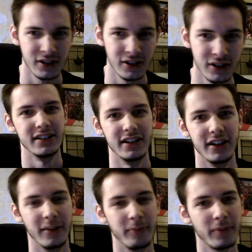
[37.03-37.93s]
Yeah,
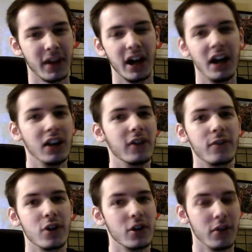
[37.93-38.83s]
I love
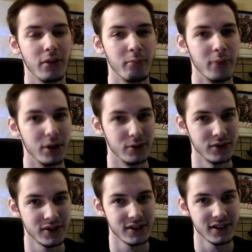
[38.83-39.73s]
her the
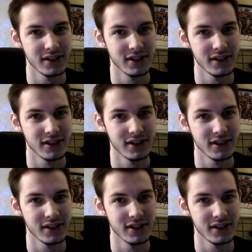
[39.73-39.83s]
most.